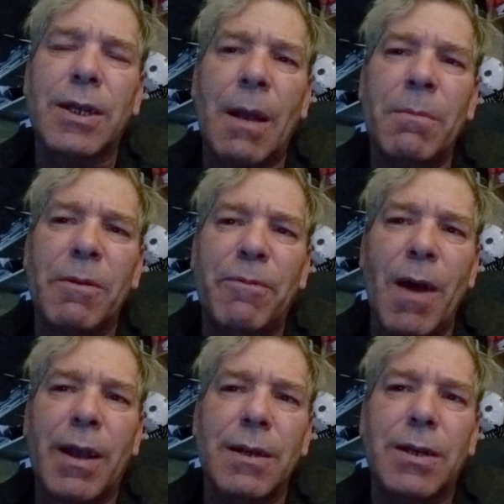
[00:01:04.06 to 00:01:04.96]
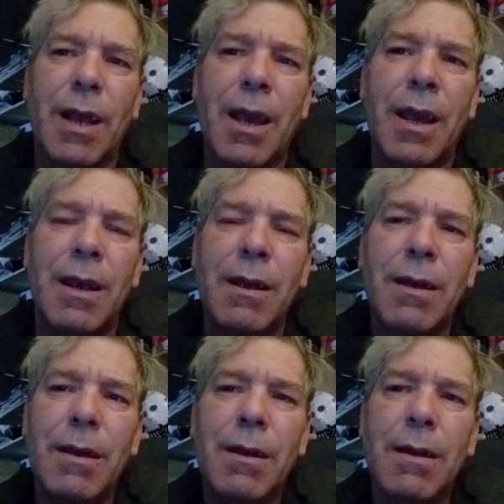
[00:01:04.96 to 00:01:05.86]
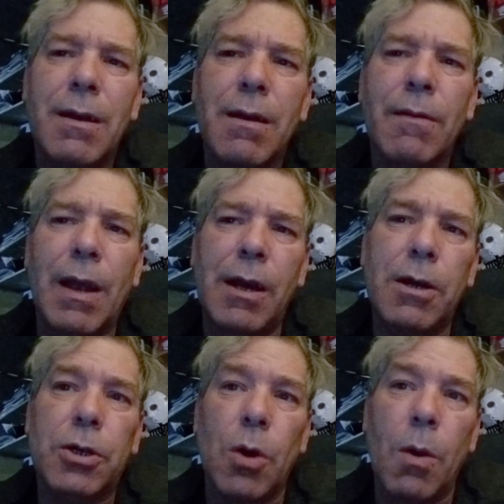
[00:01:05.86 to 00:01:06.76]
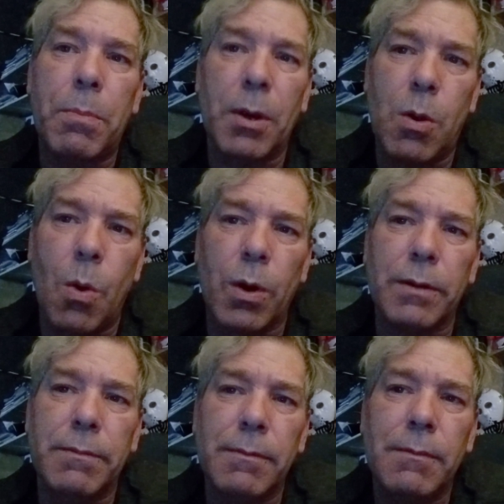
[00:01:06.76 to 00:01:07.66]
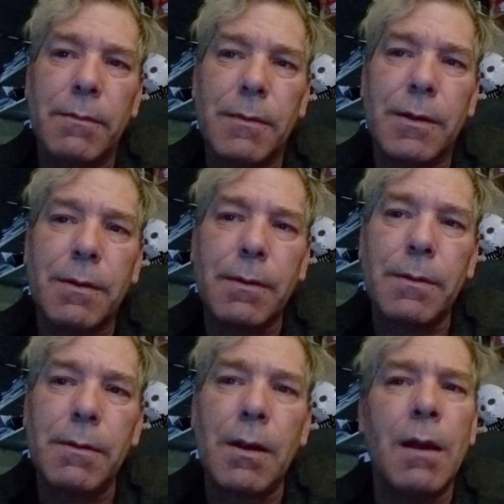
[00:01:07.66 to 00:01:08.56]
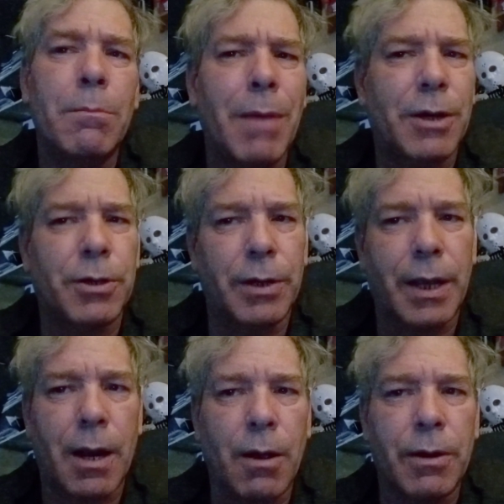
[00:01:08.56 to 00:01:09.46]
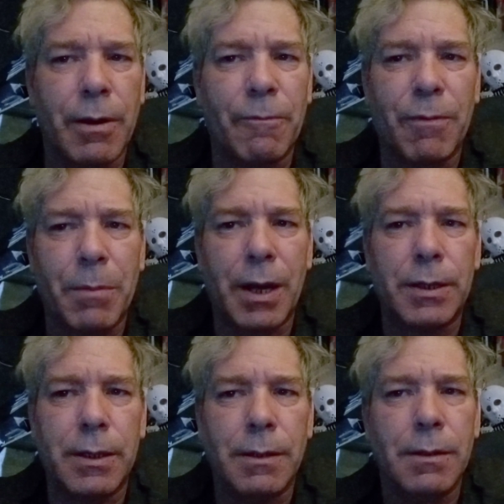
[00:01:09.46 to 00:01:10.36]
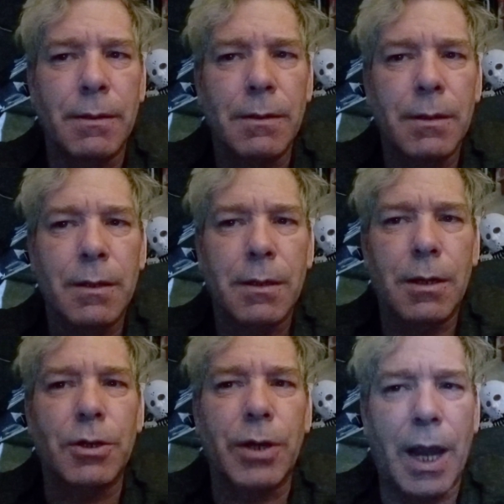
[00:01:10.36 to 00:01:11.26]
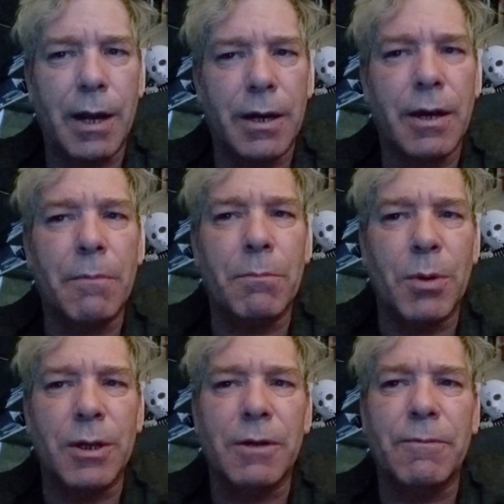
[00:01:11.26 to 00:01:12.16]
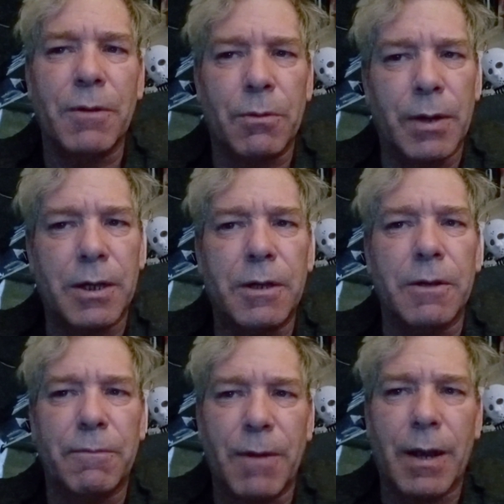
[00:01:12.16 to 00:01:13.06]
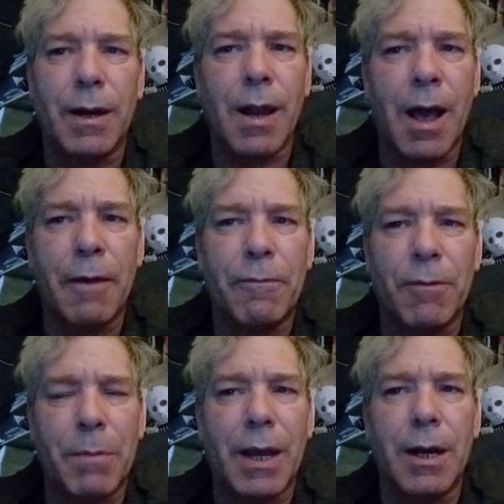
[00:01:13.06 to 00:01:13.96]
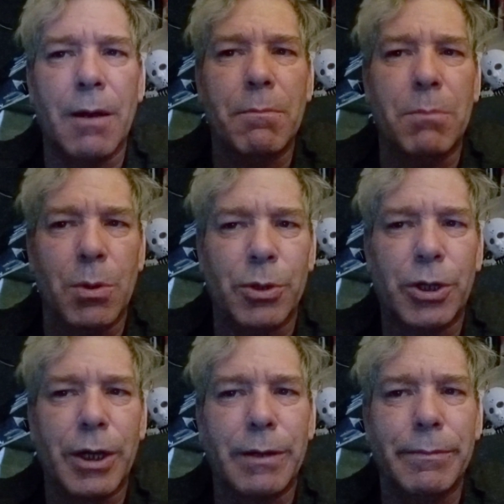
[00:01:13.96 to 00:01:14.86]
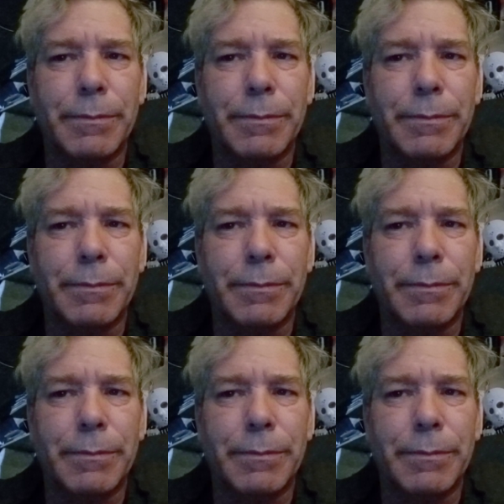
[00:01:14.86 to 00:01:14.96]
something to fucking say, they need to show up in court. Make sure you got all your information. Because you can't end up in prison for the rest of your fucking life for making up bullshit.